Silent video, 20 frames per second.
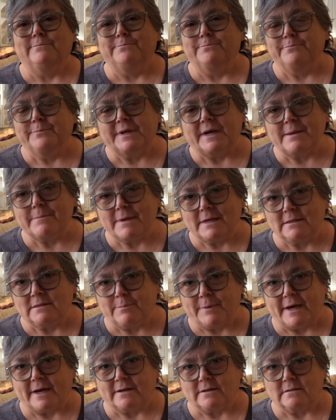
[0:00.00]
But I made the
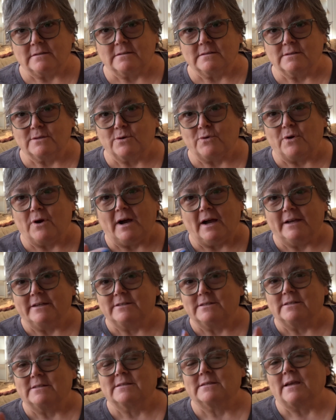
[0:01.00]
pattern, so I
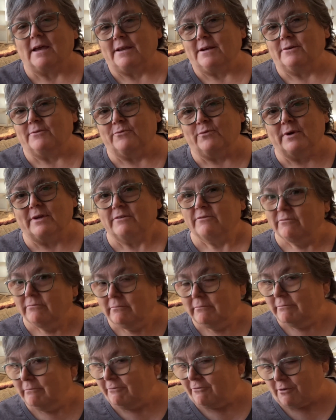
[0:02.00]
just kind of went
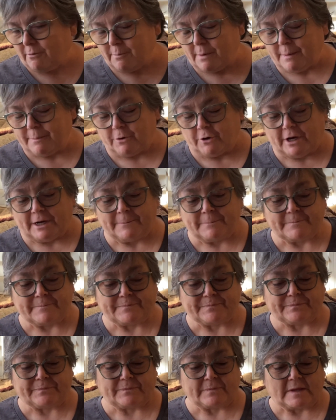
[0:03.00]
from memory.
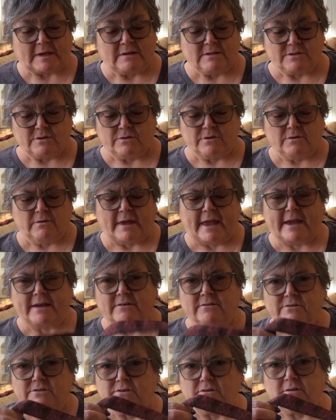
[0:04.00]
So the
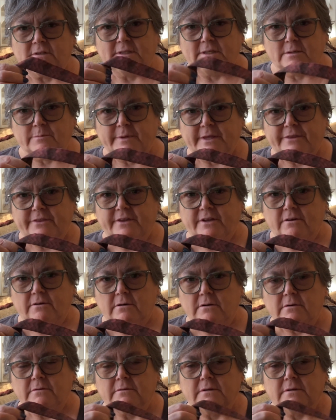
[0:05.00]
handles are a little bit thinner.